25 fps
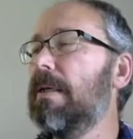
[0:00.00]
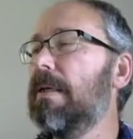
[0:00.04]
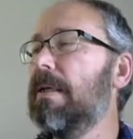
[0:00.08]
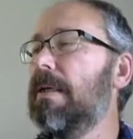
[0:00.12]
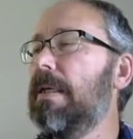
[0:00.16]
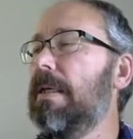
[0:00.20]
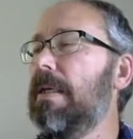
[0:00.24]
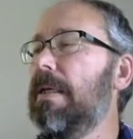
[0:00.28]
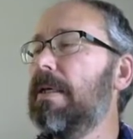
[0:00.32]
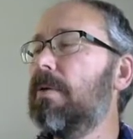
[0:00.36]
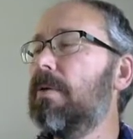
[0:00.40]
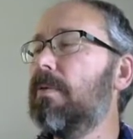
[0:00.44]

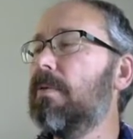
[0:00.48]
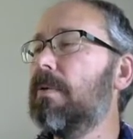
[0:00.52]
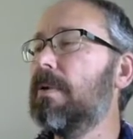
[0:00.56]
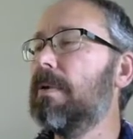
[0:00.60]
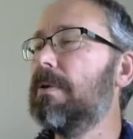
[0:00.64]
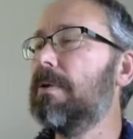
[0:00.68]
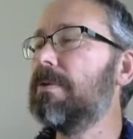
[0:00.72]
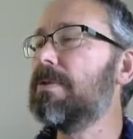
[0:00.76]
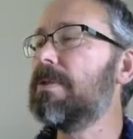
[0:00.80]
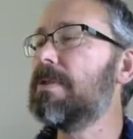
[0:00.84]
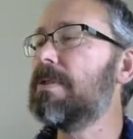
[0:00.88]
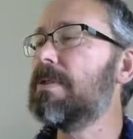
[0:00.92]

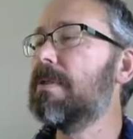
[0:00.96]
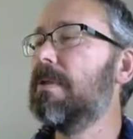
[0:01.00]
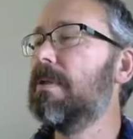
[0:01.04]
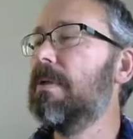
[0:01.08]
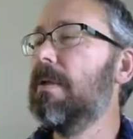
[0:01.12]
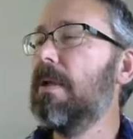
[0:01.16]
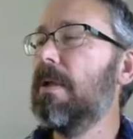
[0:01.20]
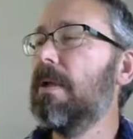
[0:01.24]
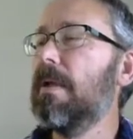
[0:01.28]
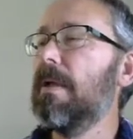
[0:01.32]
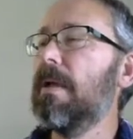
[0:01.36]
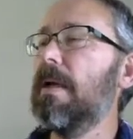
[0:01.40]
equals,
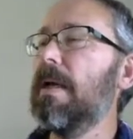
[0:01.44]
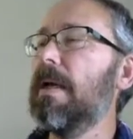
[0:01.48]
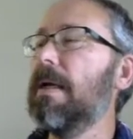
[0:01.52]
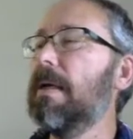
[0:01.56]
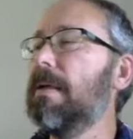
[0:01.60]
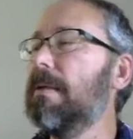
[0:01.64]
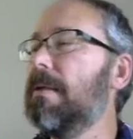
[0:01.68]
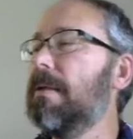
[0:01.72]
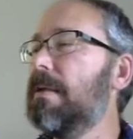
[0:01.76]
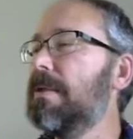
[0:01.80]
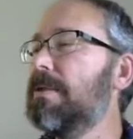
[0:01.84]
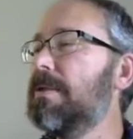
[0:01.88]

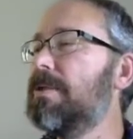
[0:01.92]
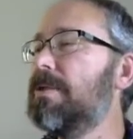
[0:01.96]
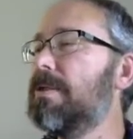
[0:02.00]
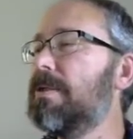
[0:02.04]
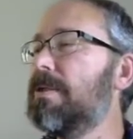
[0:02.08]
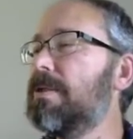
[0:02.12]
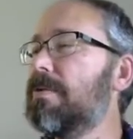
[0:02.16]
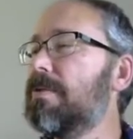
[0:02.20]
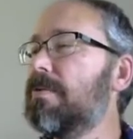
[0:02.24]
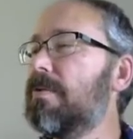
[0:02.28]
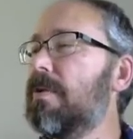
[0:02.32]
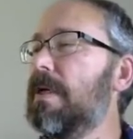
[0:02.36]
and let's
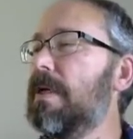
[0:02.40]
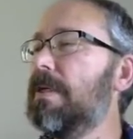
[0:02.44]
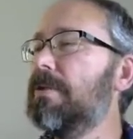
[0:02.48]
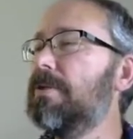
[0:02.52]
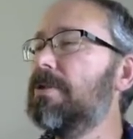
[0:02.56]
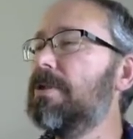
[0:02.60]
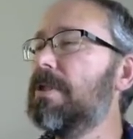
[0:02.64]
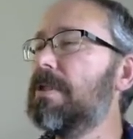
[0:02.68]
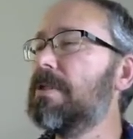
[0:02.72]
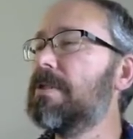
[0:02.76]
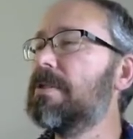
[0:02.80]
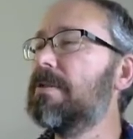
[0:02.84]
just write
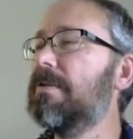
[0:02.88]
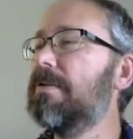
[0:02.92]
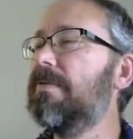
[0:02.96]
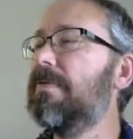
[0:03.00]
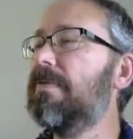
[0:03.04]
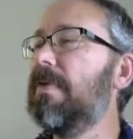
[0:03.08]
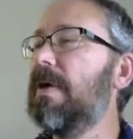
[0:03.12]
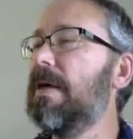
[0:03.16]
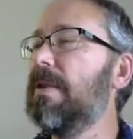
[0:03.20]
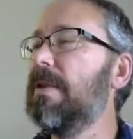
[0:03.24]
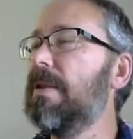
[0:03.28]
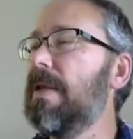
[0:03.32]

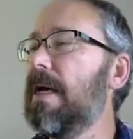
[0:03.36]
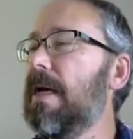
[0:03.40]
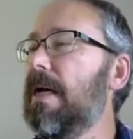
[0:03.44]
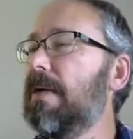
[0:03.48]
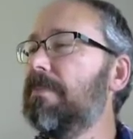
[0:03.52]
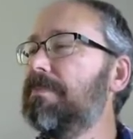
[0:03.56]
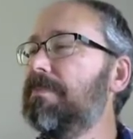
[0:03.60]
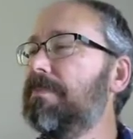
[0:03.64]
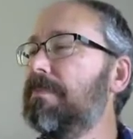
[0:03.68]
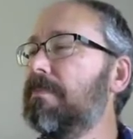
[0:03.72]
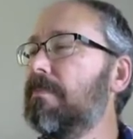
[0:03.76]
justify that.